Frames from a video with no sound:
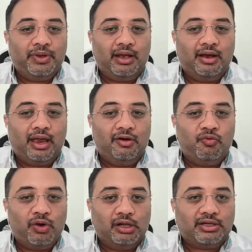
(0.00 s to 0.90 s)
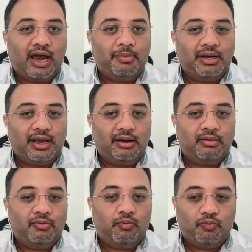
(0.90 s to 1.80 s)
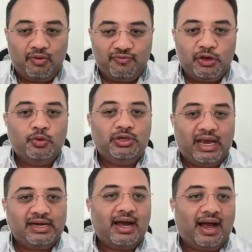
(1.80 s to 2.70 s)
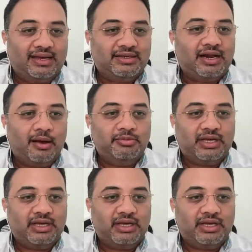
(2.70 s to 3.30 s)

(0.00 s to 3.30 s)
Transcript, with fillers: uh, in real time and can review data as it comes